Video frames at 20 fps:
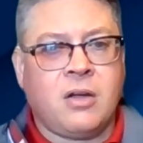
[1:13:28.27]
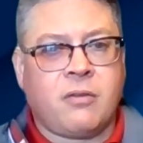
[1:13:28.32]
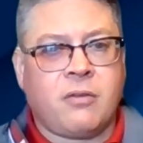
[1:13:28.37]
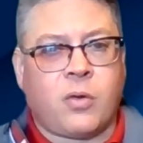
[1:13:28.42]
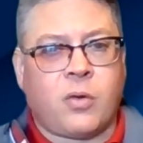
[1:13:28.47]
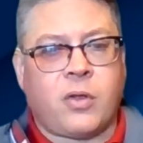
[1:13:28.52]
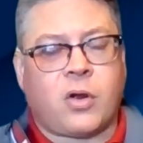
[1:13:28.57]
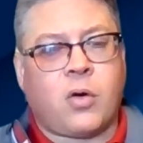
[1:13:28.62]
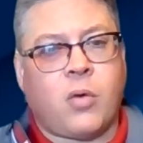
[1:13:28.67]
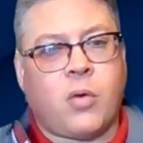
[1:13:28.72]

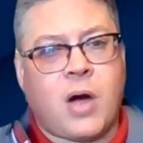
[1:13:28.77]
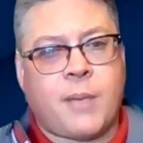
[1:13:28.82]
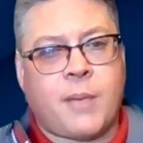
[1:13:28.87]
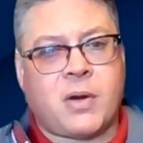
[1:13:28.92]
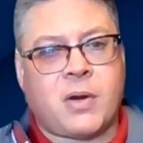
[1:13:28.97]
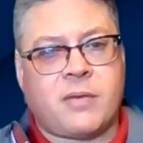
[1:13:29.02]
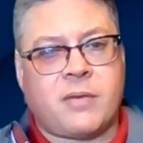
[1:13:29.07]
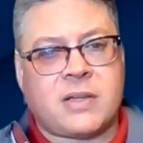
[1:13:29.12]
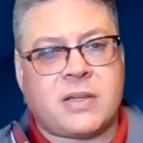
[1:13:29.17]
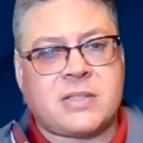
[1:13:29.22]
for the
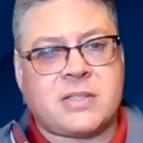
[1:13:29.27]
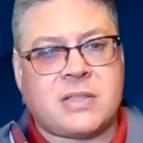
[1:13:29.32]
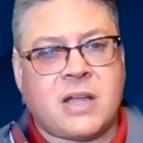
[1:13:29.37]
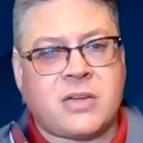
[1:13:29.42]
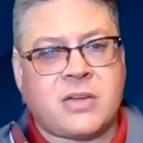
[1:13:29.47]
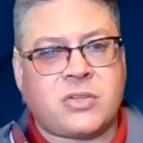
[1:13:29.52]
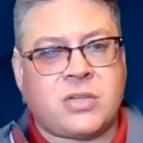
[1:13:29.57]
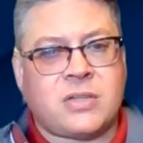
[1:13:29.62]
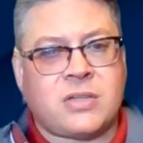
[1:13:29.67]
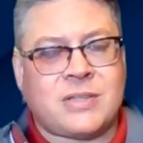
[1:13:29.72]
cooperative
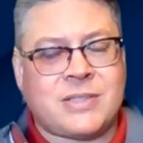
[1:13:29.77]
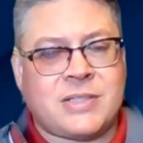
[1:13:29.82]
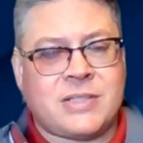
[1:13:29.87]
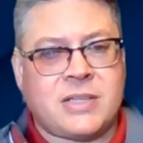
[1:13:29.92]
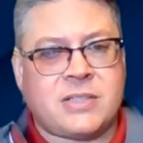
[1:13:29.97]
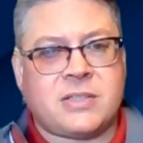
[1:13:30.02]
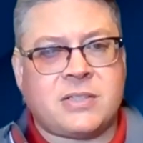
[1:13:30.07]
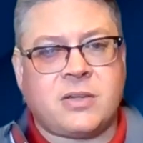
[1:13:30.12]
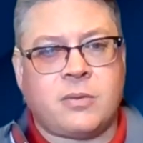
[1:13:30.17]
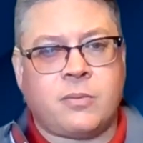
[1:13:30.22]
extension
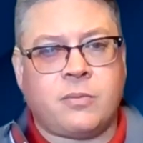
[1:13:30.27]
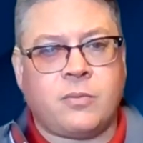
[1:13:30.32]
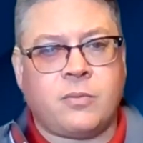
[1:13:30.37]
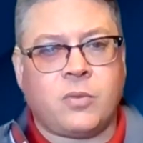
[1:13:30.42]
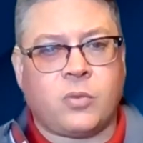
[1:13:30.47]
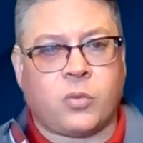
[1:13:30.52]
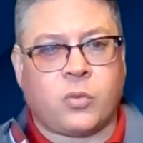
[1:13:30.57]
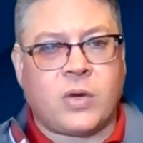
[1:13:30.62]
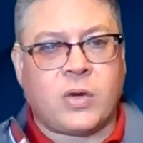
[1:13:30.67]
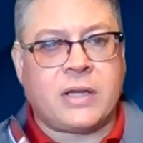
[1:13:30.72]

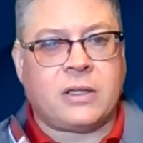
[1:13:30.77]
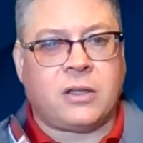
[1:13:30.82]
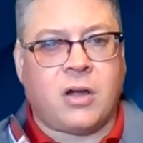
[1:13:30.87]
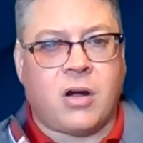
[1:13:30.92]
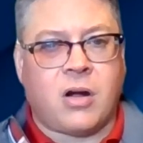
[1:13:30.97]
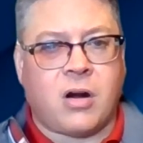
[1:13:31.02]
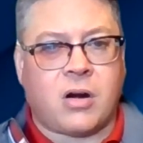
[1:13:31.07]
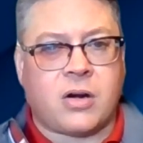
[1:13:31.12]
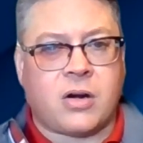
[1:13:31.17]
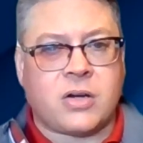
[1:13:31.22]
system writ
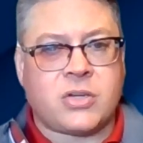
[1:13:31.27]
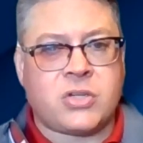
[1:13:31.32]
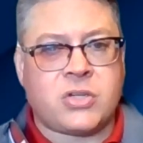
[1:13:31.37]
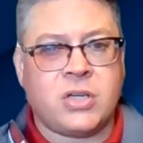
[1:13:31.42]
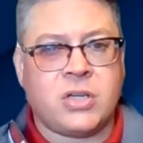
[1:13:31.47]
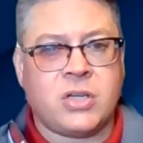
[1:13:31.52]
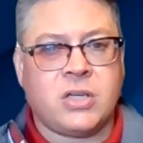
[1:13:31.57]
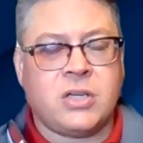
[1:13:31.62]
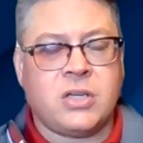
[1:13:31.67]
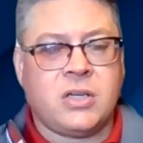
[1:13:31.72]

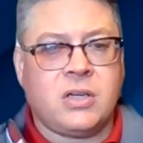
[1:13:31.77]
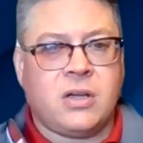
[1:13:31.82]
large